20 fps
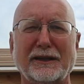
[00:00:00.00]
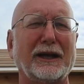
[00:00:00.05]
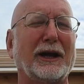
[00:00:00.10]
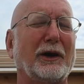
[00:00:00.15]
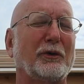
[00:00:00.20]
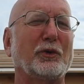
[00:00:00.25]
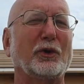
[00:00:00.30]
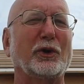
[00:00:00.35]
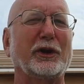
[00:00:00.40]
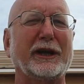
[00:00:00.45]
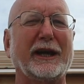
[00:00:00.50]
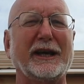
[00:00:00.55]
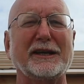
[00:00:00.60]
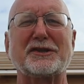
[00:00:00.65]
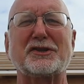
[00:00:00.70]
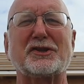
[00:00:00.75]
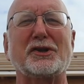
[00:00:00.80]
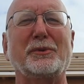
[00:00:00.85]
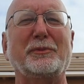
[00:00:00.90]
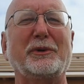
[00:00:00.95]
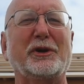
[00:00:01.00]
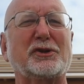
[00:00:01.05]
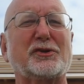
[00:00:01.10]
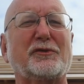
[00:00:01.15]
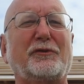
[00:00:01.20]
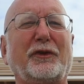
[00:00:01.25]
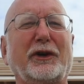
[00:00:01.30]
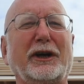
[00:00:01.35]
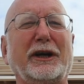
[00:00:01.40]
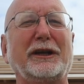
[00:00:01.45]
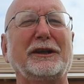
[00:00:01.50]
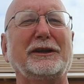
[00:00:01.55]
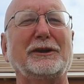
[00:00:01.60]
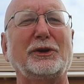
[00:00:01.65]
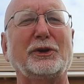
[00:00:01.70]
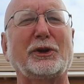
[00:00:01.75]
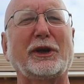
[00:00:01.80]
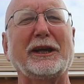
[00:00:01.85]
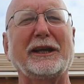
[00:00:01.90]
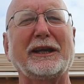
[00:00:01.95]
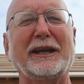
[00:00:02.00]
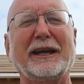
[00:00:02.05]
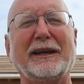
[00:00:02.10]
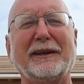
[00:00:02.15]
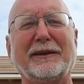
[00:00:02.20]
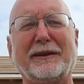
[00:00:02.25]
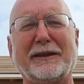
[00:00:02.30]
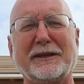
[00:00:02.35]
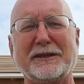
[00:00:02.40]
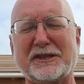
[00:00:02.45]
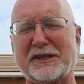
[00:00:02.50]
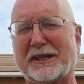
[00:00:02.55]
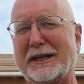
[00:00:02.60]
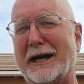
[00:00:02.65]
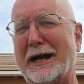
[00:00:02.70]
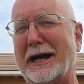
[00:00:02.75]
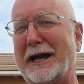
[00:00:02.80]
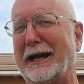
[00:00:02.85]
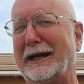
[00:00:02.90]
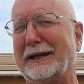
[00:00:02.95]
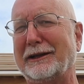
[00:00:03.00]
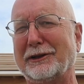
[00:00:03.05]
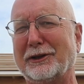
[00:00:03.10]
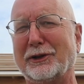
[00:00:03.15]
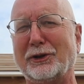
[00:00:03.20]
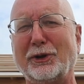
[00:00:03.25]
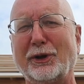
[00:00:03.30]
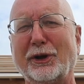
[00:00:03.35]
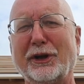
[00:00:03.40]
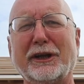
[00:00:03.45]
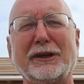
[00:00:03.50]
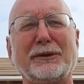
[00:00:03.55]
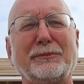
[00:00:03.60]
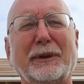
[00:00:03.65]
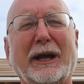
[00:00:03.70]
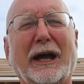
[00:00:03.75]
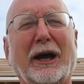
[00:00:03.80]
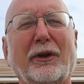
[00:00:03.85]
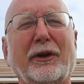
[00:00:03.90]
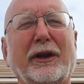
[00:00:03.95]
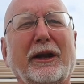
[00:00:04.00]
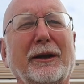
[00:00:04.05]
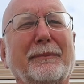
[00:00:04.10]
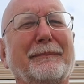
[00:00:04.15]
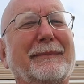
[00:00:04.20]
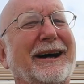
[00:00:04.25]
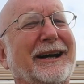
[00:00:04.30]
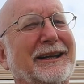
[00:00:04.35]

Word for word: I really had so much fun looking at this guy, learning about him.